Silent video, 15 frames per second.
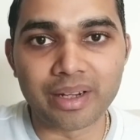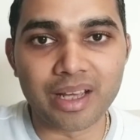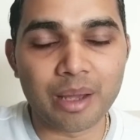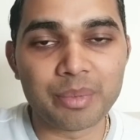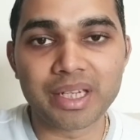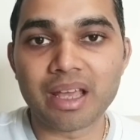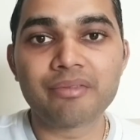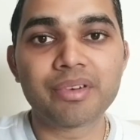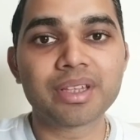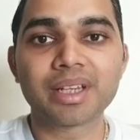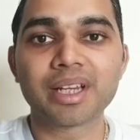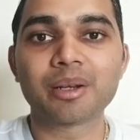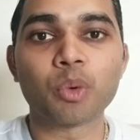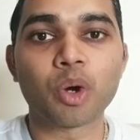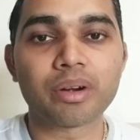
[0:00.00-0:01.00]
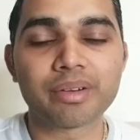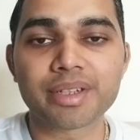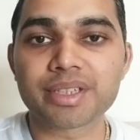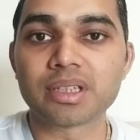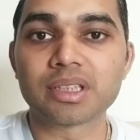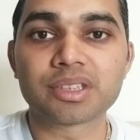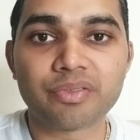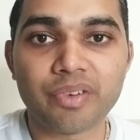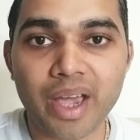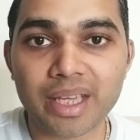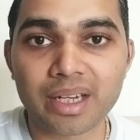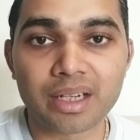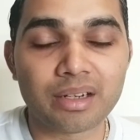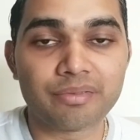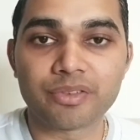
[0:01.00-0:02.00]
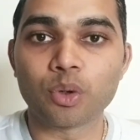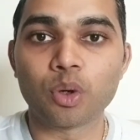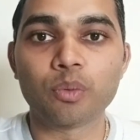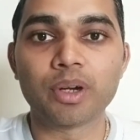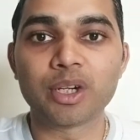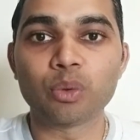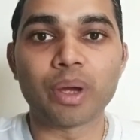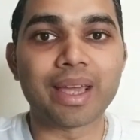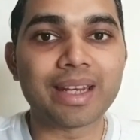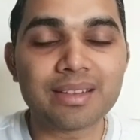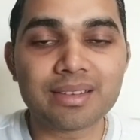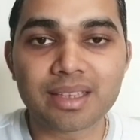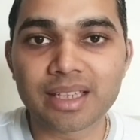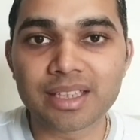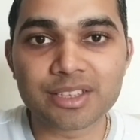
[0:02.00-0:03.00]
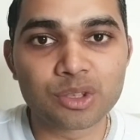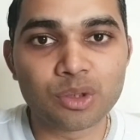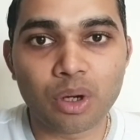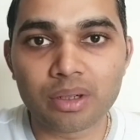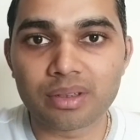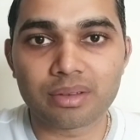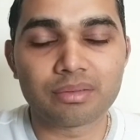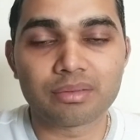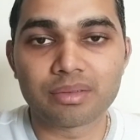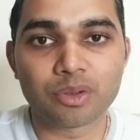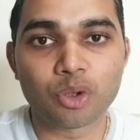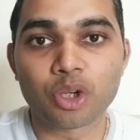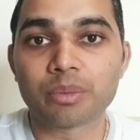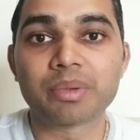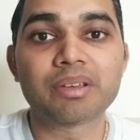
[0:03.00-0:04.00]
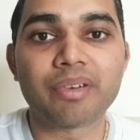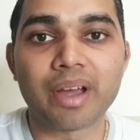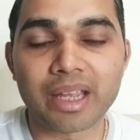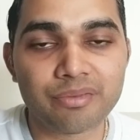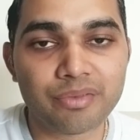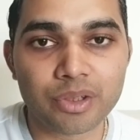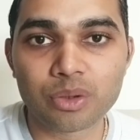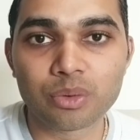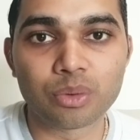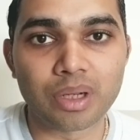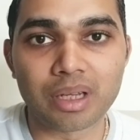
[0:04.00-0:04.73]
I mean, everything in moderation is fine. And if you overdo anything, it's not going to be fine for you.